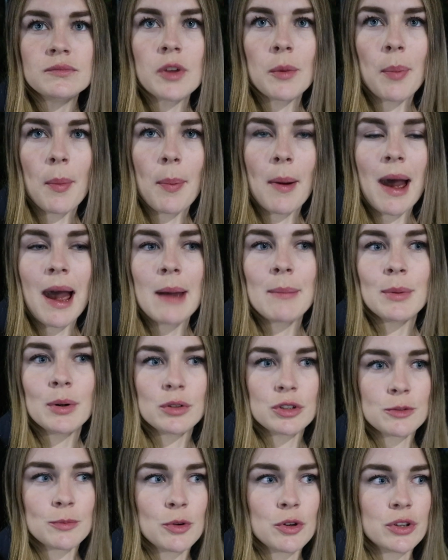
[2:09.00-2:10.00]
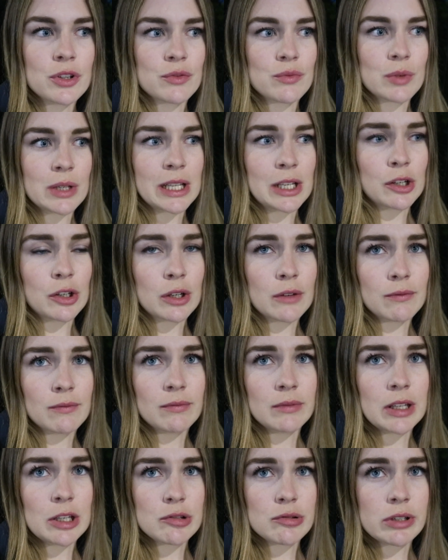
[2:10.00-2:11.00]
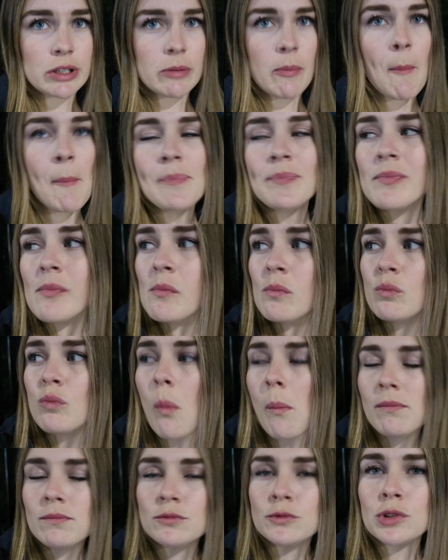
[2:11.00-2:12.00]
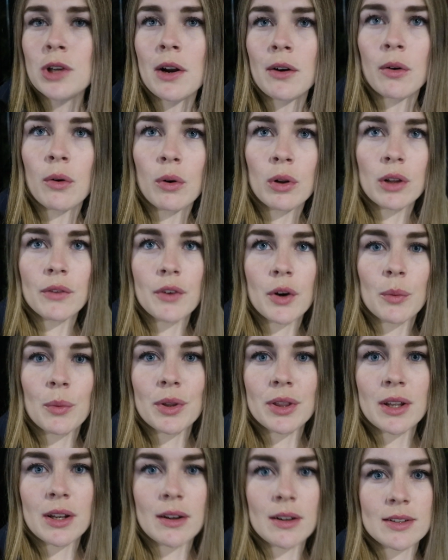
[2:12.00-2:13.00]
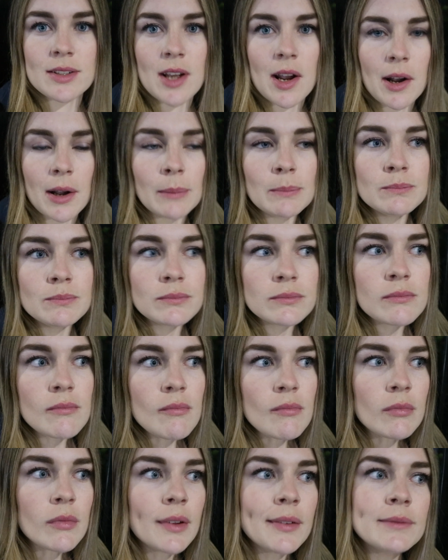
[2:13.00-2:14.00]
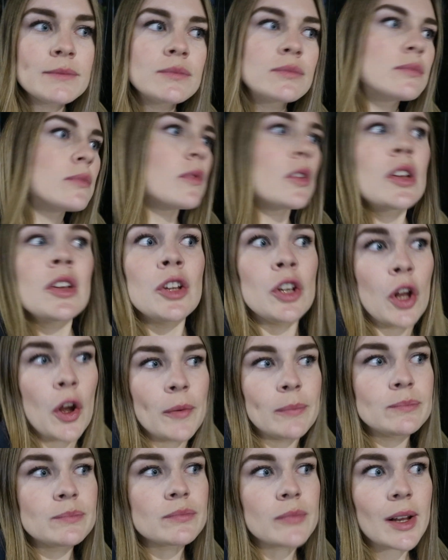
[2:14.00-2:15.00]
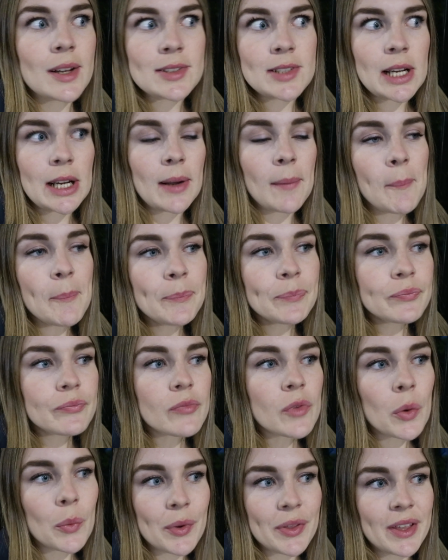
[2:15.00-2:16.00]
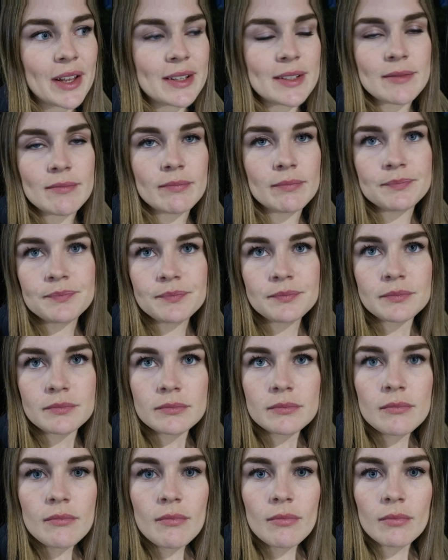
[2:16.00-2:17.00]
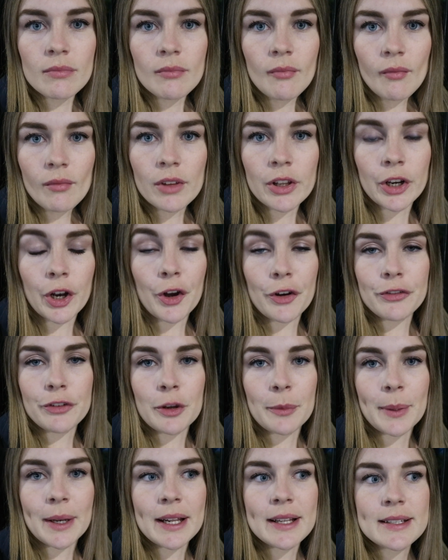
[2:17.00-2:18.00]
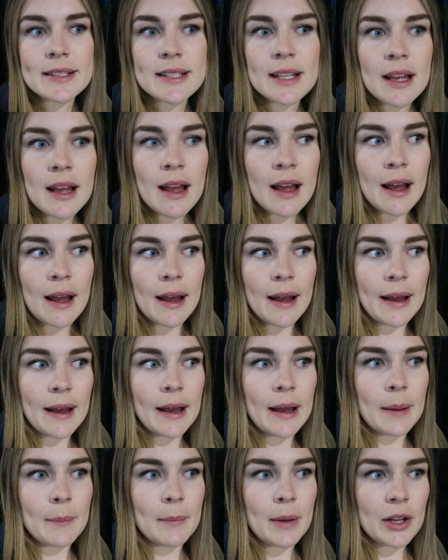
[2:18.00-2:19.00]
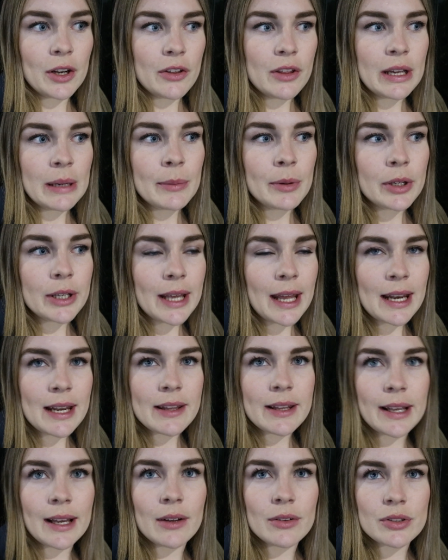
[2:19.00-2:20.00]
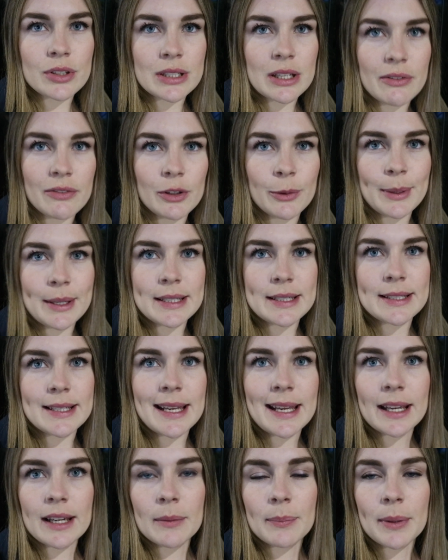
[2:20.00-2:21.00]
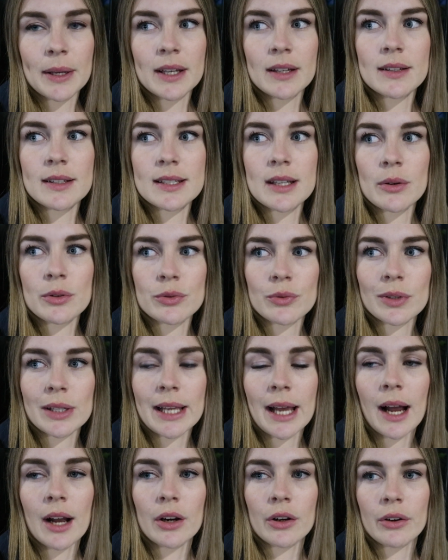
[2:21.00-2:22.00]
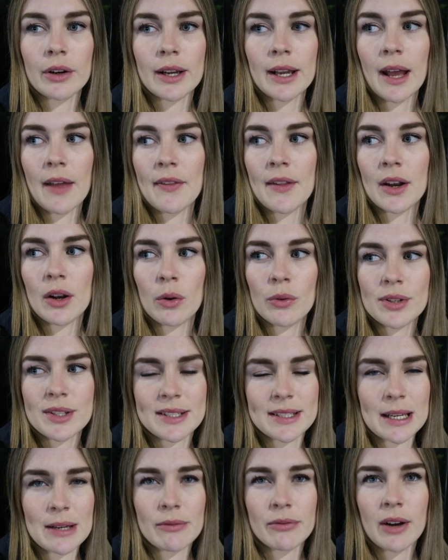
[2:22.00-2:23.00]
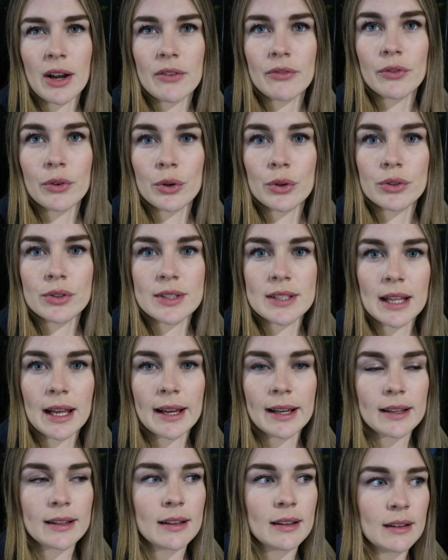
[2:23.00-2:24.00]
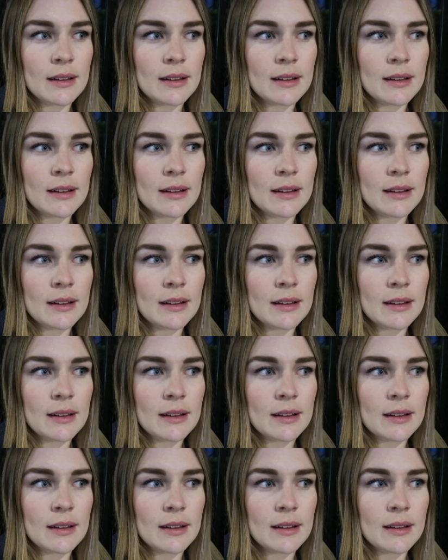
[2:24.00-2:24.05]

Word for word: The papaya milk smoothie is really good. I've literally drunk all of it within a second. You know, a second. Within, you know, a few minutes. Um, I don't think I want to get anything else because I feel a bit sick because I was really hungry, and then all this deep fried food's like